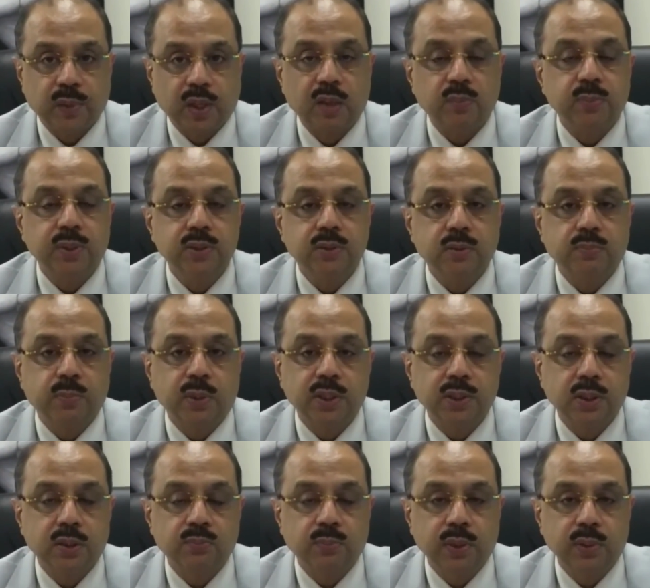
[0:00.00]
That means the
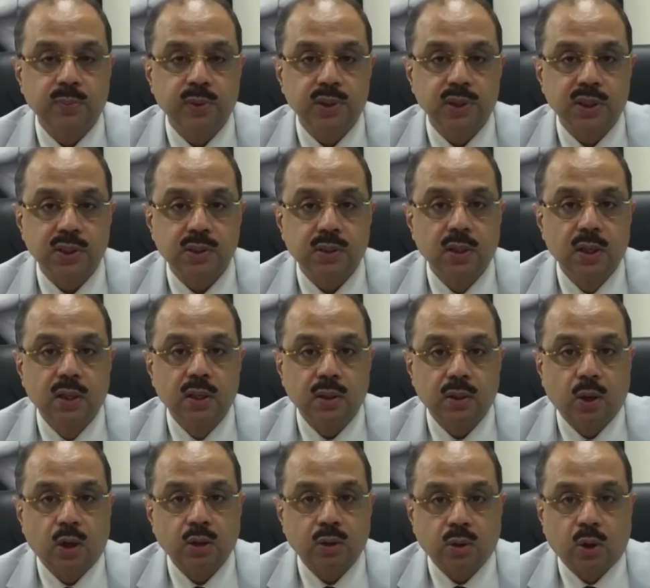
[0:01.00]
patient may be just
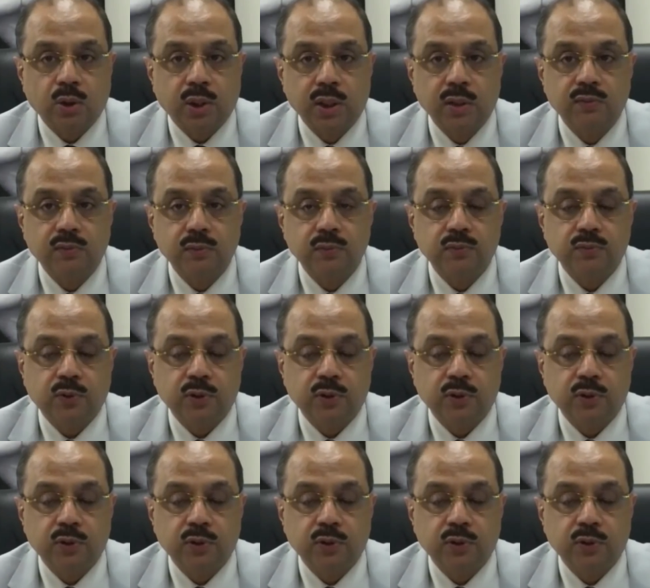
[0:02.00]
not talking